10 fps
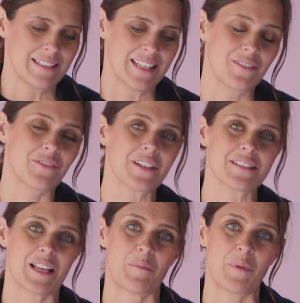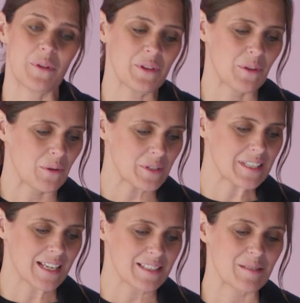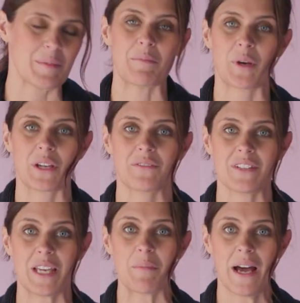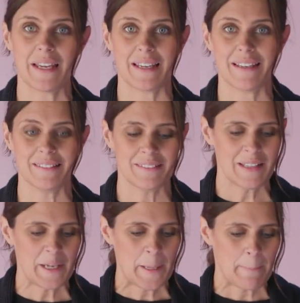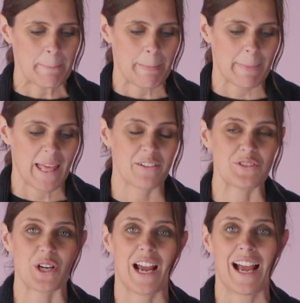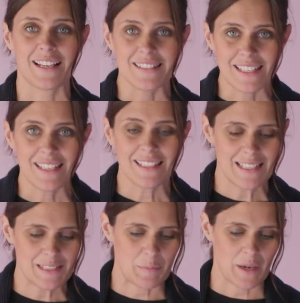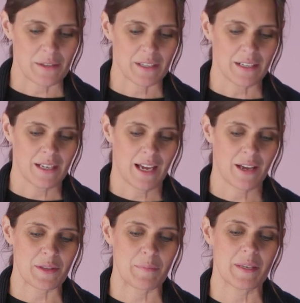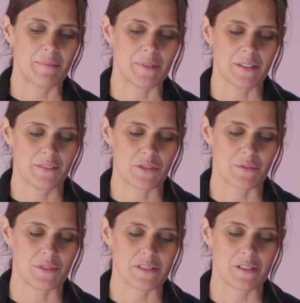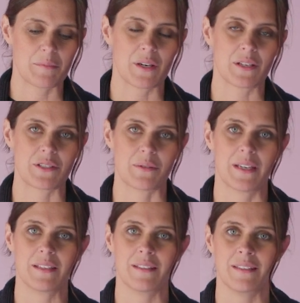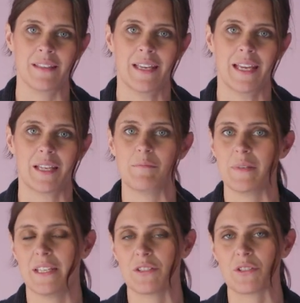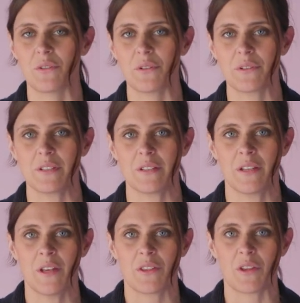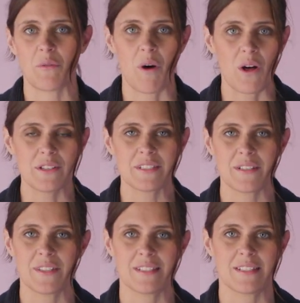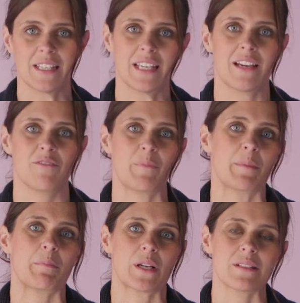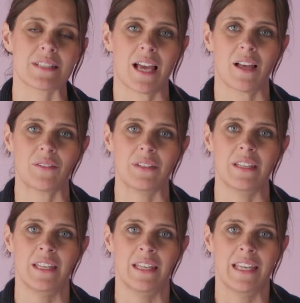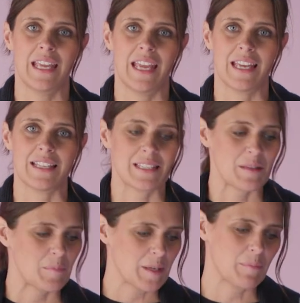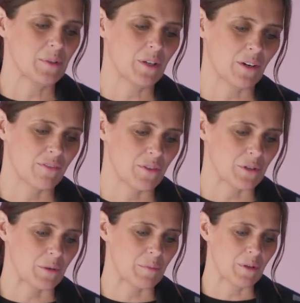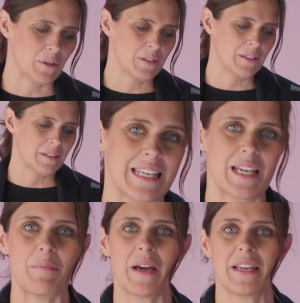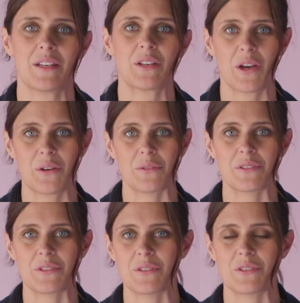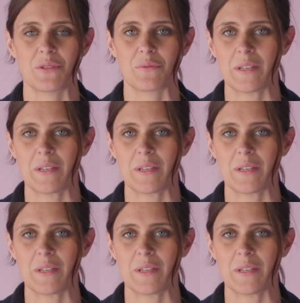Take, for example, the Old Testament book of Nehemiah. After asking his brother how the people of Jerusalem are doing and being told the walls of the city have been burnt down, and the people are vulnerable, Nehemiah goes to